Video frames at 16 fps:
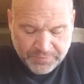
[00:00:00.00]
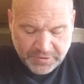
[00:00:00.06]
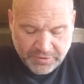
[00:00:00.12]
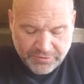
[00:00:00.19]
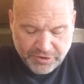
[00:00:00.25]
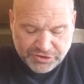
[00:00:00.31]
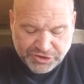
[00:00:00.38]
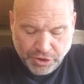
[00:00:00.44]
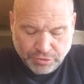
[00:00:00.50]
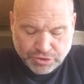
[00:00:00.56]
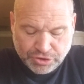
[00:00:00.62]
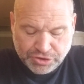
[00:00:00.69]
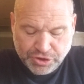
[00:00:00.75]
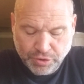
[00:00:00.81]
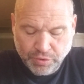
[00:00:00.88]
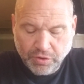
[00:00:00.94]
The
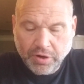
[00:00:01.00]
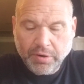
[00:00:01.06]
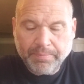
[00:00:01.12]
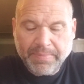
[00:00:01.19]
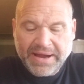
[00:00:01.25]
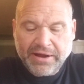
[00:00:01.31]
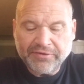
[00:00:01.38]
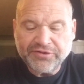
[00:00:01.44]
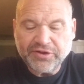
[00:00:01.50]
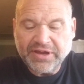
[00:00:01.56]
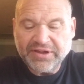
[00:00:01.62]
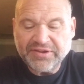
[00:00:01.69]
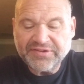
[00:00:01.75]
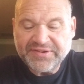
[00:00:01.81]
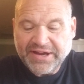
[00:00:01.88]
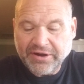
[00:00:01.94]
soldiers who were about to
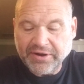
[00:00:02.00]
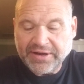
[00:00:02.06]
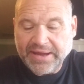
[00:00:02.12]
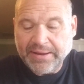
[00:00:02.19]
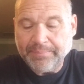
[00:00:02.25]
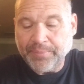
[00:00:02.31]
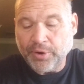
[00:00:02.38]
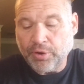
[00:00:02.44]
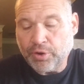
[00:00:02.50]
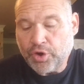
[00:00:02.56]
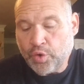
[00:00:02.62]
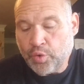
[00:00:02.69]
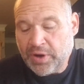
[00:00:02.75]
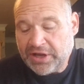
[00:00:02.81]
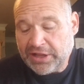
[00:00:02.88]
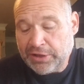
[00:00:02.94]
interrogate Paul
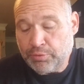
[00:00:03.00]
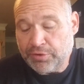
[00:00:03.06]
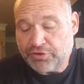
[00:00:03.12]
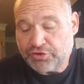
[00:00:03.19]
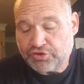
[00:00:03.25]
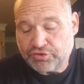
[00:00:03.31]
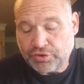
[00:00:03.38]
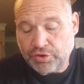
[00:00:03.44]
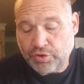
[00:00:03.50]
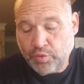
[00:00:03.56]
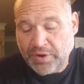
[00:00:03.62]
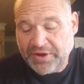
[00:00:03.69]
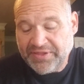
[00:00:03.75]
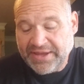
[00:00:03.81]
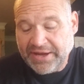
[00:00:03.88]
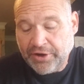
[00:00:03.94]
quickly withdrew
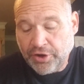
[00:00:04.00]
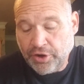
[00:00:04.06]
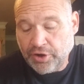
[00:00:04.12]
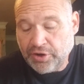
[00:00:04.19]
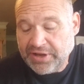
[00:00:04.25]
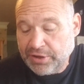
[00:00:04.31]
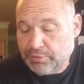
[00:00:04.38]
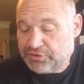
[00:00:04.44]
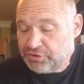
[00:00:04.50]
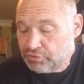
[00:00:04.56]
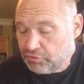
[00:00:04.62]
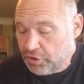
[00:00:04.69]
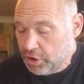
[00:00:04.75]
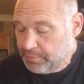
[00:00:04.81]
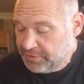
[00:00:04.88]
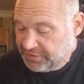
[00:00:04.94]
when they heard he was a
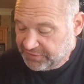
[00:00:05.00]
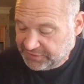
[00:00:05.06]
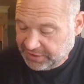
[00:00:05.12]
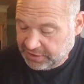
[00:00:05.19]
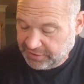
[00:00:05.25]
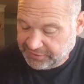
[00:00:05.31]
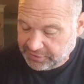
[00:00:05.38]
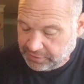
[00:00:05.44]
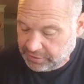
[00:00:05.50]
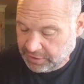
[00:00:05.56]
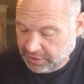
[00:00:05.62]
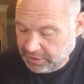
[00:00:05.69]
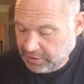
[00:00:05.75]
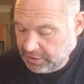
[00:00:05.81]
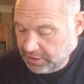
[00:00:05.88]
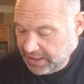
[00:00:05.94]
Roman citizen,
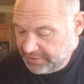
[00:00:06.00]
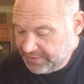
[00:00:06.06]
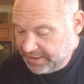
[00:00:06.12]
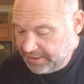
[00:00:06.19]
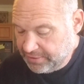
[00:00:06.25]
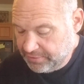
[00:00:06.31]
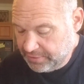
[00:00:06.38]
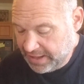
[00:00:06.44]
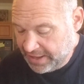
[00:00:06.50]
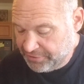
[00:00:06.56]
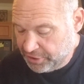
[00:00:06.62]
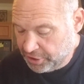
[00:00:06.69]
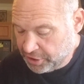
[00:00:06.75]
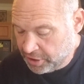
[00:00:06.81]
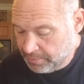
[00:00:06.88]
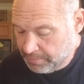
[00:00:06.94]
and
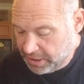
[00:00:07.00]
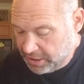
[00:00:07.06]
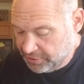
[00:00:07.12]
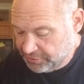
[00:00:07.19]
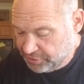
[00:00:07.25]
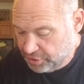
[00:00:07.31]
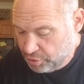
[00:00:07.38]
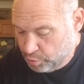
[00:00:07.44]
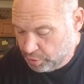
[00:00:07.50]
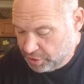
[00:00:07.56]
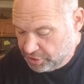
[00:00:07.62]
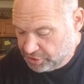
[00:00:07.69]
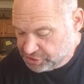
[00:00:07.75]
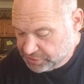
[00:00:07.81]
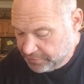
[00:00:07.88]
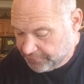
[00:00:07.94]
the commander
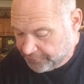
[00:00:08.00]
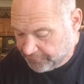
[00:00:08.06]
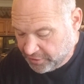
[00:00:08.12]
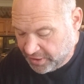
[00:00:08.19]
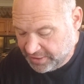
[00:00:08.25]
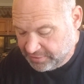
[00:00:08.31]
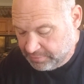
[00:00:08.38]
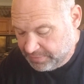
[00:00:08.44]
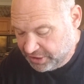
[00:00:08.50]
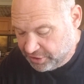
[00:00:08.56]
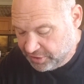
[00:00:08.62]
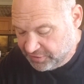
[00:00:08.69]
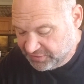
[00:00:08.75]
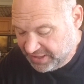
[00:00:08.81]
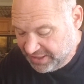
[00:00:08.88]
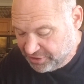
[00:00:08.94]
was frightened
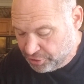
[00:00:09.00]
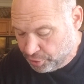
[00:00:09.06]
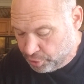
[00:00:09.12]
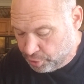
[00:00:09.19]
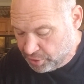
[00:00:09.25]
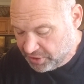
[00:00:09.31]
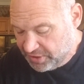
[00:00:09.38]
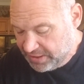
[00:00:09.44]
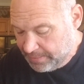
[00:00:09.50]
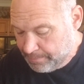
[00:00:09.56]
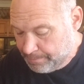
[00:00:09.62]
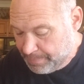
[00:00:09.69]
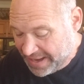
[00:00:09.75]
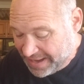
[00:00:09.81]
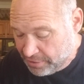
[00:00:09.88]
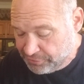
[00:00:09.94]
because he had ordered him
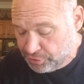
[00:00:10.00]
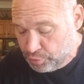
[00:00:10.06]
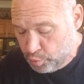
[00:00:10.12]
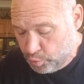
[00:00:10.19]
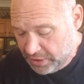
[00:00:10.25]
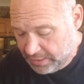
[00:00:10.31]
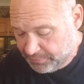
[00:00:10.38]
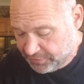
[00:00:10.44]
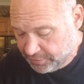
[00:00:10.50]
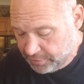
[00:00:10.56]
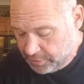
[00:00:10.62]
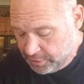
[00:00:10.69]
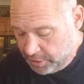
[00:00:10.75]
bound and whipped.